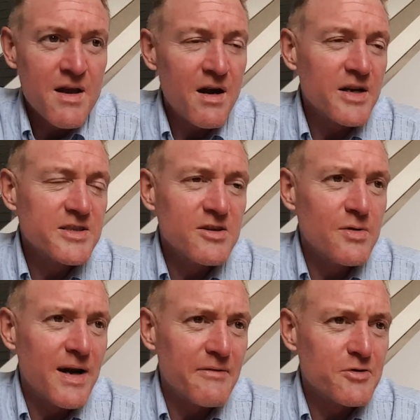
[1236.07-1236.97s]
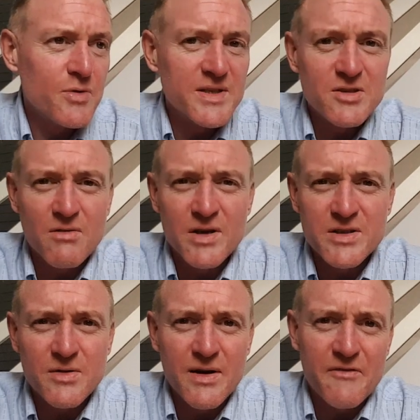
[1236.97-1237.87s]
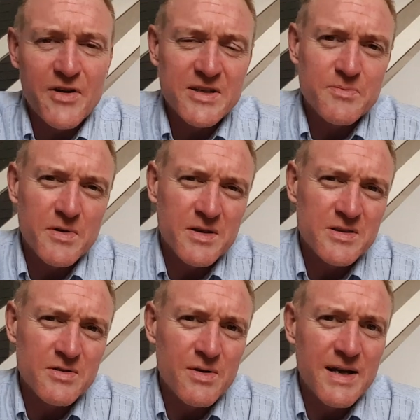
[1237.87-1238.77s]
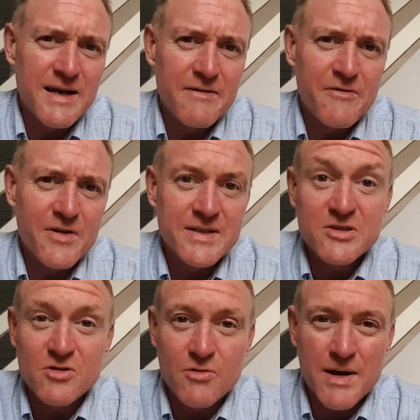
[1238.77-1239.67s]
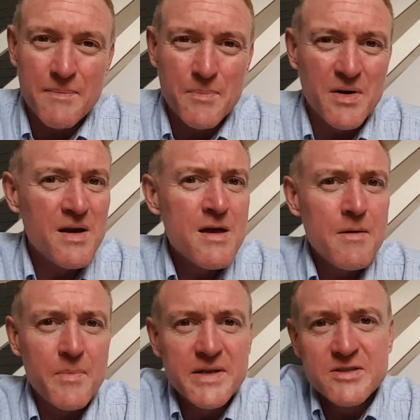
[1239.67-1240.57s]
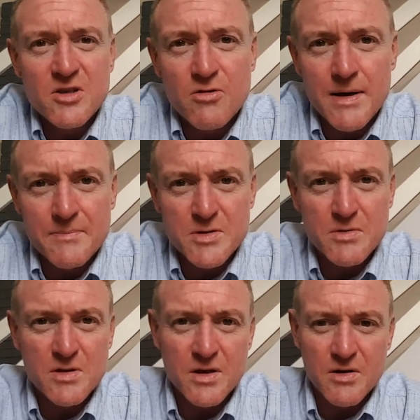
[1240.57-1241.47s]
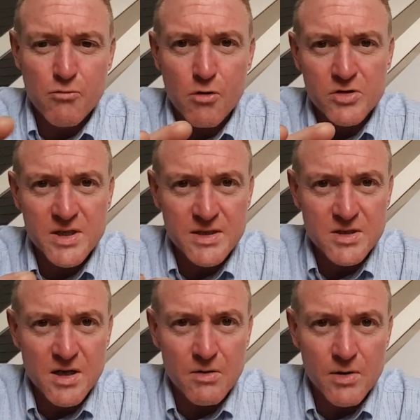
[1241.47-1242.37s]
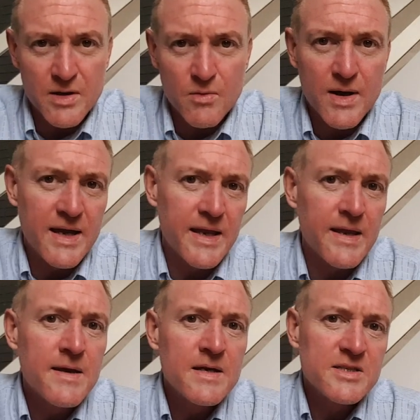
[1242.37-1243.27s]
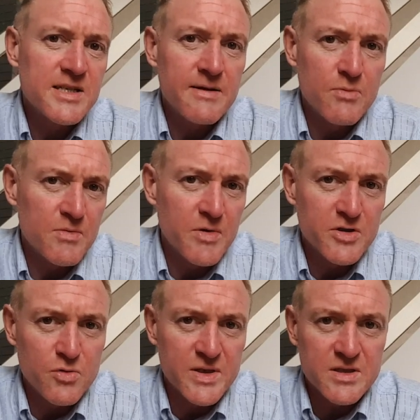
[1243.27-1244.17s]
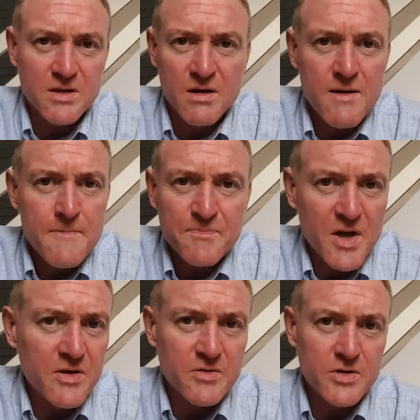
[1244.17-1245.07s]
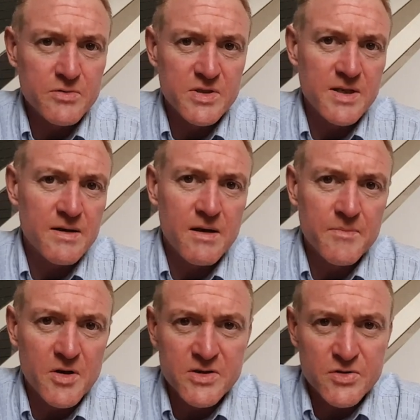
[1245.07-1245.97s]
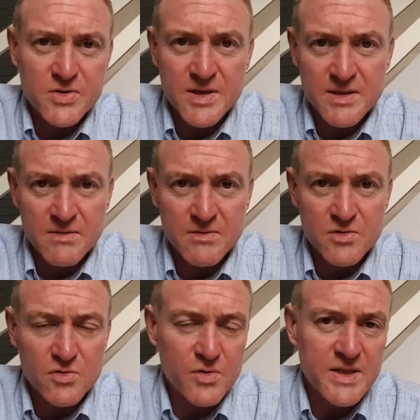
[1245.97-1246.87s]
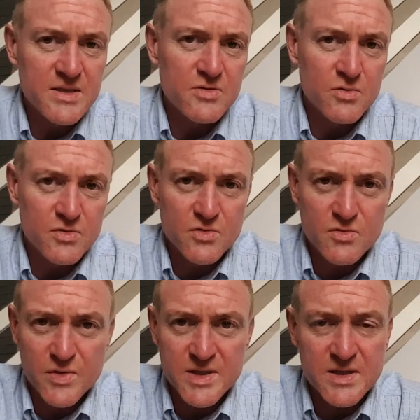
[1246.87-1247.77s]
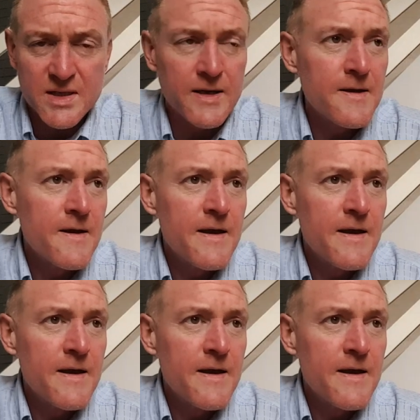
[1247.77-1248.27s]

I do have Twitter, I do have Facebook, I do have Instagram, but my Instagram's kind of rotting slowly away. Same with my Twitter. I don't use it. I'm not interested in tweets or tweeting.